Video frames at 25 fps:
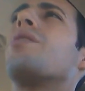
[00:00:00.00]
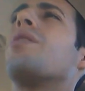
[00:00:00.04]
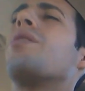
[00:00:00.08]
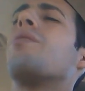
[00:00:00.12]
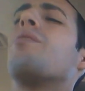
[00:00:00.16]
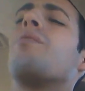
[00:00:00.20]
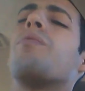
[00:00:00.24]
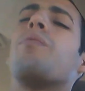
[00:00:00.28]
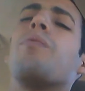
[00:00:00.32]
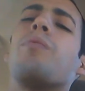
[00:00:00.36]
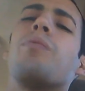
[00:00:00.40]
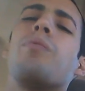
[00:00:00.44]

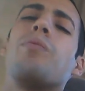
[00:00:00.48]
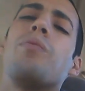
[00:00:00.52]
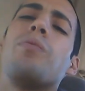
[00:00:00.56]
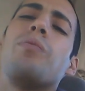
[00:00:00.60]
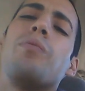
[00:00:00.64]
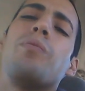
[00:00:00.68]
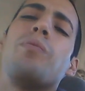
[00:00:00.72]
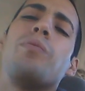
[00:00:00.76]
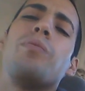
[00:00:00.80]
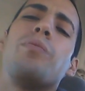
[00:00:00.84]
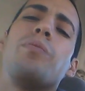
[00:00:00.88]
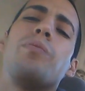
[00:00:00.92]
know,
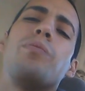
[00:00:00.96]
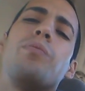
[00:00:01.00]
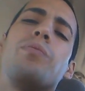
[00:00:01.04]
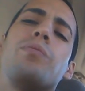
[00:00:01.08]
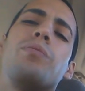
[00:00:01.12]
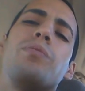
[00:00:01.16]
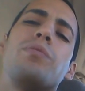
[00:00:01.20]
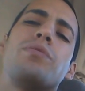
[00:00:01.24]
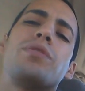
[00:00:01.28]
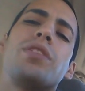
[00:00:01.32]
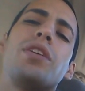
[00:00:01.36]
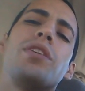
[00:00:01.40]

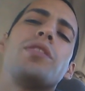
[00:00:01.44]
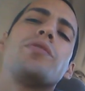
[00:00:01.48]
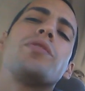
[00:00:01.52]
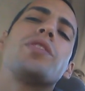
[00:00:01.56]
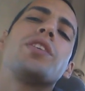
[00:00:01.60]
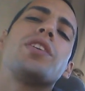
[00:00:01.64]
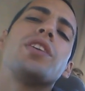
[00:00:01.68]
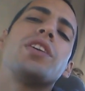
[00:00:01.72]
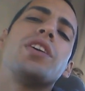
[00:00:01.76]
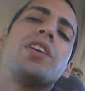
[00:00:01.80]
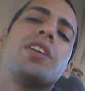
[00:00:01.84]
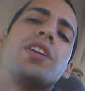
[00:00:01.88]
say you
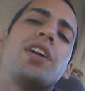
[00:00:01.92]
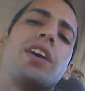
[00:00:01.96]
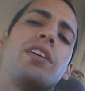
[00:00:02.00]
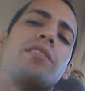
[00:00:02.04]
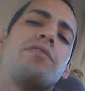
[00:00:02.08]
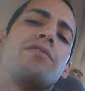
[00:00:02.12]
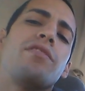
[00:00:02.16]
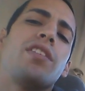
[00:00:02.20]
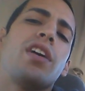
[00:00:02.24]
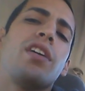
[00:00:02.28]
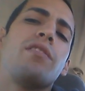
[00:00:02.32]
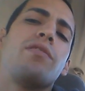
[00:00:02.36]
get in at
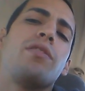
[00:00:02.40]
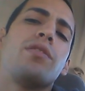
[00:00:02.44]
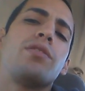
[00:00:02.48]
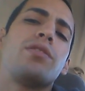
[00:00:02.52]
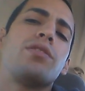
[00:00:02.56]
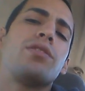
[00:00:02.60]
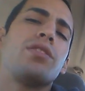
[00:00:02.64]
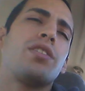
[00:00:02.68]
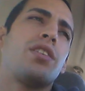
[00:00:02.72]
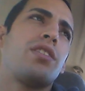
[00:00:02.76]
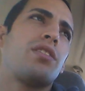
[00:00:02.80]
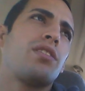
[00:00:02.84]

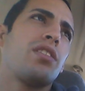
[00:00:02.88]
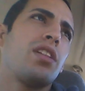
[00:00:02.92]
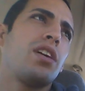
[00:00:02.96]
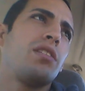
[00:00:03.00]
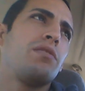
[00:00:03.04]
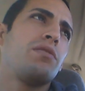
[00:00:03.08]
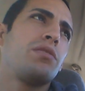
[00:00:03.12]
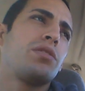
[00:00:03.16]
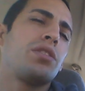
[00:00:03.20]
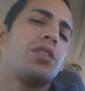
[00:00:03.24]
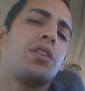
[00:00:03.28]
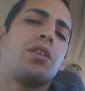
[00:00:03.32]
$500
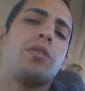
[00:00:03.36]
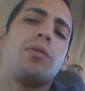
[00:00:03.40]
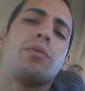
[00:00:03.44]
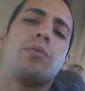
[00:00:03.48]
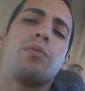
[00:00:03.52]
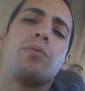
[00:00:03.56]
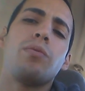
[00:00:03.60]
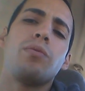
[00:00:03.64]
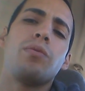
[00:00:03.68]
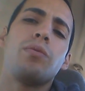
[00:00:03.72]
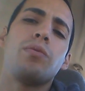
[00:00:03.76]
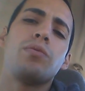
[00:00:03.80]
level, you know,
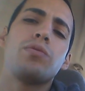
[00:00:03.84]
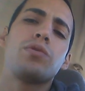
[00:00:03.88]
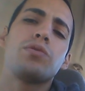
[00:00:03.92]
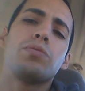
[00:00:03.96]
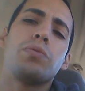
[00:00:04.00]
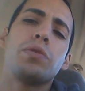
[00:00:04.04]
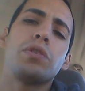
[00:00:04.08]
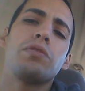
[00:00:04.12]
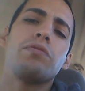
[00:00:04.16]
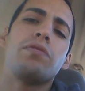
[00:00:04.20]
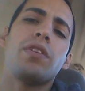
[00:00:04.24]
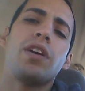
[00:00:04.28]

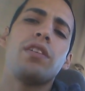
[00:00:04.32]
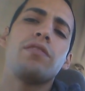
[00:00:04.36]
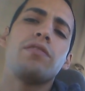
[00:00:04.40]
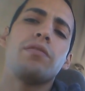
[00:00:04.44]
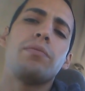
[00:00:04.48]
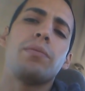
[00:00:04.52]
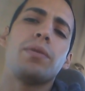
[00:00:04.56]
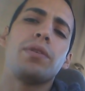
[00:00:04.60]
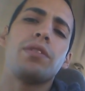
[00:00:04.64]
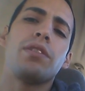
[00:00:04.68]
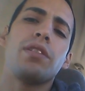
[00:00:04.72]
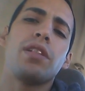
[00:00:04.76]
25 a
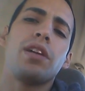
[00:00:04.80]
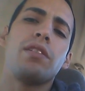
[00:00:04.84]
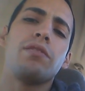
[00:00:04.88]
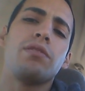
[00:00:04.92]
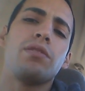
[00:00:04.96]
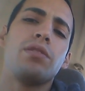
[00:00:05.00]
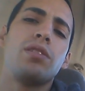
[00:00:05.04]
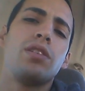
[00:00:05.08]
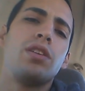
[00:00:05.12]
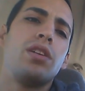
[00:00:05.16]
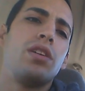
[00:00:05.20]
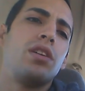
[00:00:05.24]
month
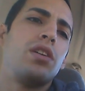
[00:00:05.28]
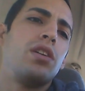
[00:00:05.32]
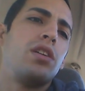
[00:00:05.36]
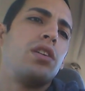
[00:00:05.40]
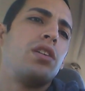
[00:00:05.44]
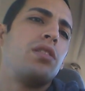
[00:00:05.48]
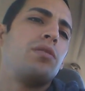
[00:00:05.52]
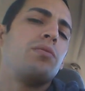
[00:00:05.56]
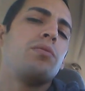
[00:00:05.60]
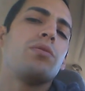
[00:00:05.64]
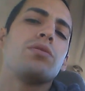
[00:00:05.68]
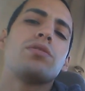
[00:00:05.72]
level,
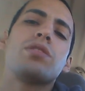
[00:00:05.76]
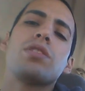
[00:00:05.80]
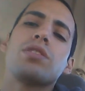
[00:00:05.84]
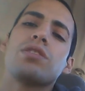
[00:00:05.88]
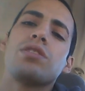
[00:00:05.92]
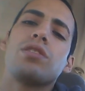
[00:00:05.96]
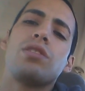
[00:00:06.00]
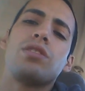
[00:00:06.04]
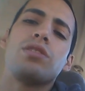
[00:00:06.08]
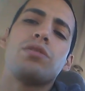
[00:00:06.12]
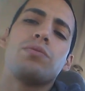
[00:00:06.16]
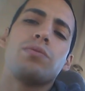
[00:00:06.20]
well,
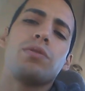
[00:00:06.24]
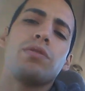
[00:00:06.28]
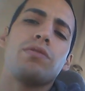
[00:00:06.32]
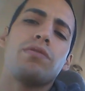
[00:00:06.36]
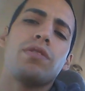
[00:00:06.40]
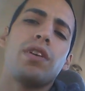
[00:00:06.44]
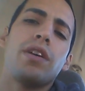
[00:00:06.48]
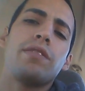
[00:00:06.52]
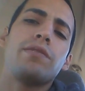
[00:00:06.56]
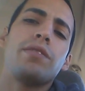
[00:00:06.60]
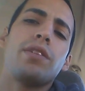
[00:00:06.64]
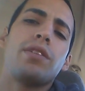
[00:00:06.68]

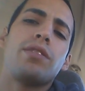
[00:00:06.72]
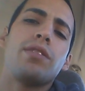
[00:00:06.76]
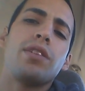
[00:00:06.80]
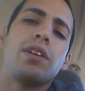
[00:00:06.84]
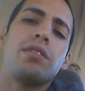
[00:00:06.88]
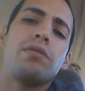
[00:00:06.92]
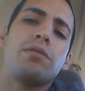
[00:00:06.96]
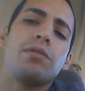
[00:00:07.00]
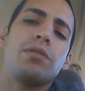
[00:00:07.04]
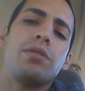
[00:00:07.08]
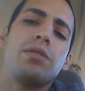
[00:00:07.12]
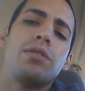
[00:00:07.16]
$625
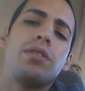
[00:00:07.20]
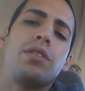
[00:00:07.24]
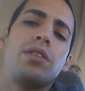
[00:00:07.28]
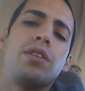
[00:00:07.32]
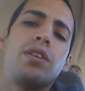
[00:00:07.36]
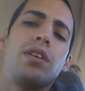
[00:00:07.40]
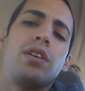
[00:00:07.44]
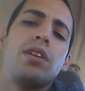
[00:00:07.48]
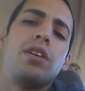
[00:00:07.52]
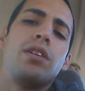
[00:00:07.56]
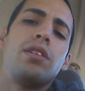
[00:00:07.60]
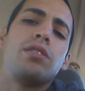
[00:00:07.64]
level,
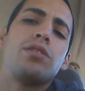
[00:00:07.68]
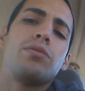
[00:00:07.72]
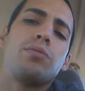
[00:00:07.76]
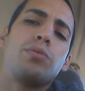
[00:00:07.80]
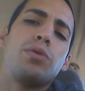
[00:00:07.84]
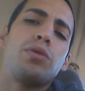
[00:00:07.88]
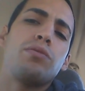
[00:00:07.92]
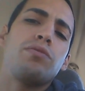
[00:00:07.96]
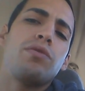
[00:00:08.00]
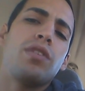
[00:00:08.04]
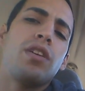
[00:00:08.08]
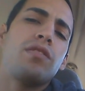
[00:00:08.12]

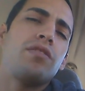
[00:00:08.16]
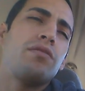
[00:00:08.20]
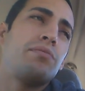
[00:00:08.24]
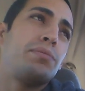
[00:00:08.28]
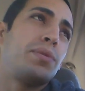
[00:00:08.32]
25 a